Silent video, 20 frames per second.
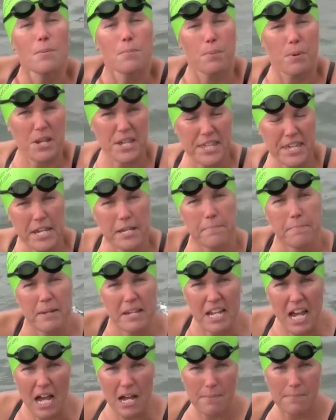Breathing
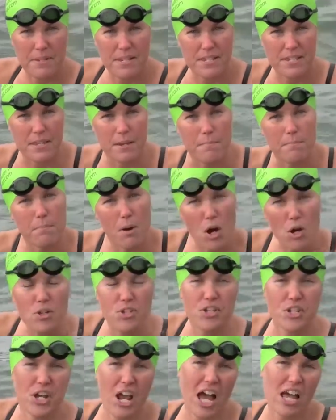becomes the
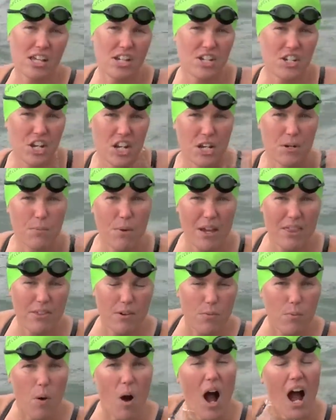most challenging when
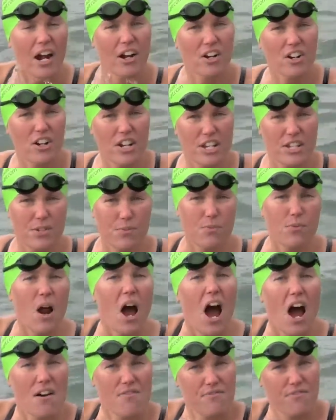the water is
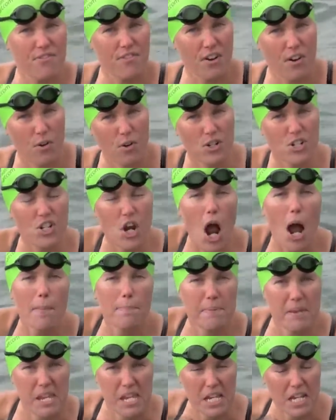rough or
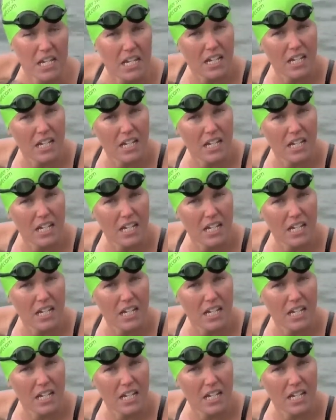choppy.